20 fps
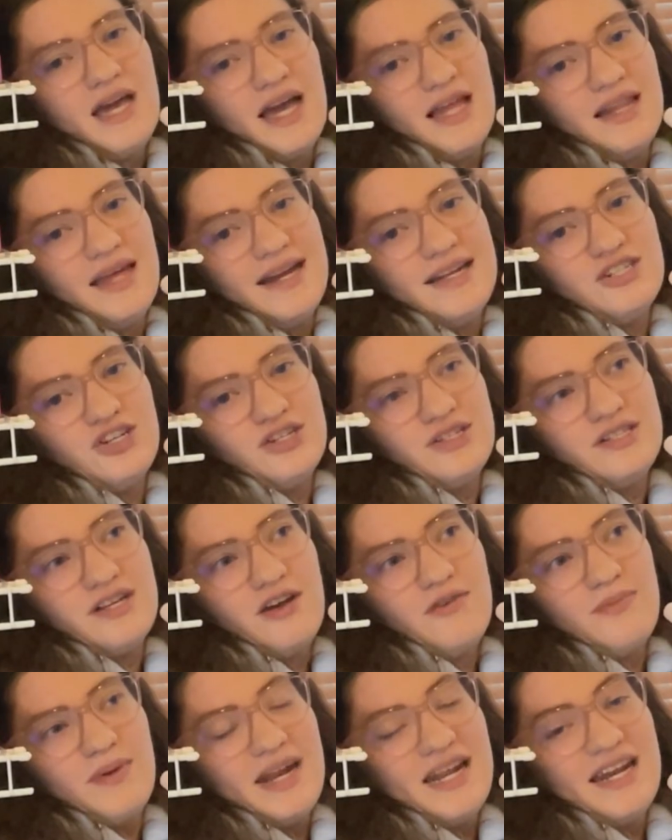I liked her
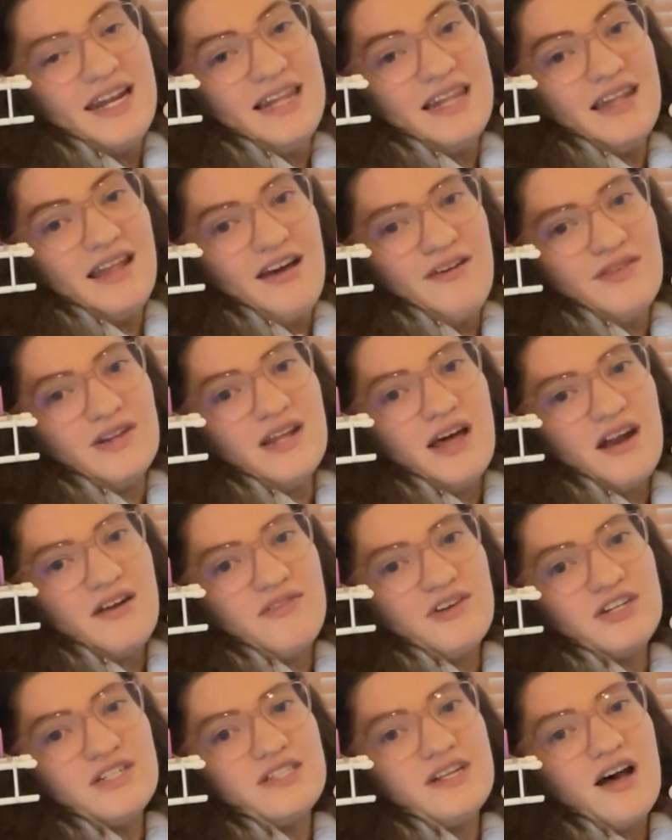stuff, but I didn't love a lot
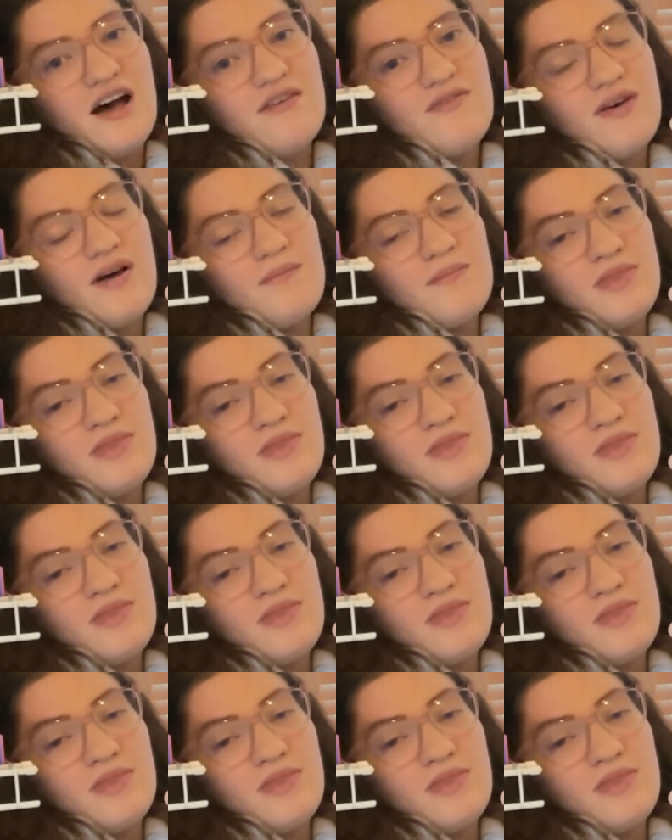of her stuff.